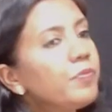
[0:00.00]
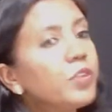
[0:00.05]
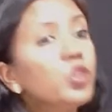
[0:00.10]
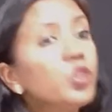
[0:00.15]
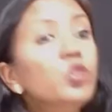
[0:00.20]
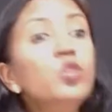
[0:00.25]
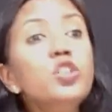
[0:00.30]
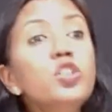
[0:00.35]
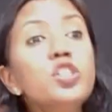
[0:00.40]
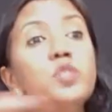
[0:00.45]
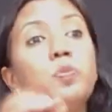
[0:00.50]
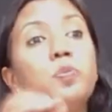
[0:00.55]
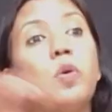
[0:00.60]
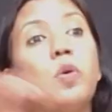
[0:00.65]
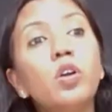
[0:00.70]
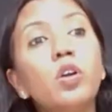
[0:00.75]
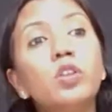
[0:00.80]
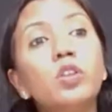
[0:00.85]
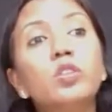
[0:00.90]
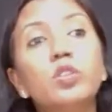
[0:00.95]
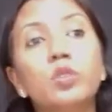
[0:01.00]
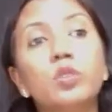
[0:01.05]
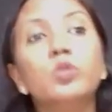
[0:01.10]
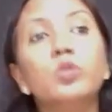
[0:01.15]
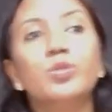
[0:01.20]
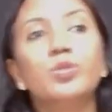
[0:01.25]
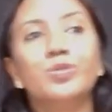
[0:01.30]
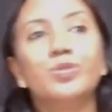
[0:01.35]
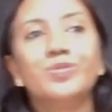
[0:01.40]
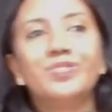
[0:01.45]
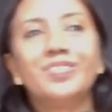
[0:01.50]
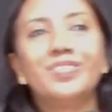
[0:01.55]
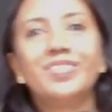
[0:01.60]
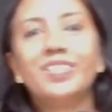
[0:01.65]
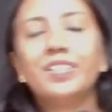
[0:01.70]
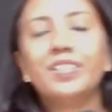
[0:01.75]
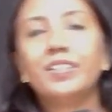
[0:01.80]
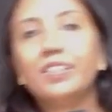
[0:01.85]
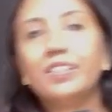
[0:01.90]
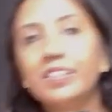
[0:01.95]
you spoke through
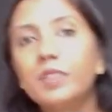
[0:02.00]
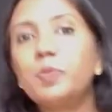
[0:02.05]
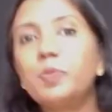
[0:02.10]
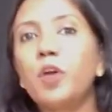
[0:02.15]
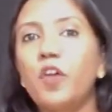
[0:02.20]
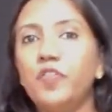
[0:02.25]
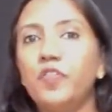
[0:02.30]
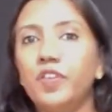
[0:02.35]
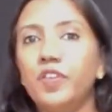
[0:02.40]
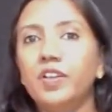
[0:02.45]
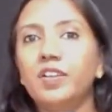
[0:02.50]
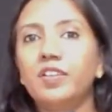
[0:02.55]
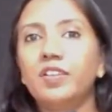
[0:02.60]
the prophet,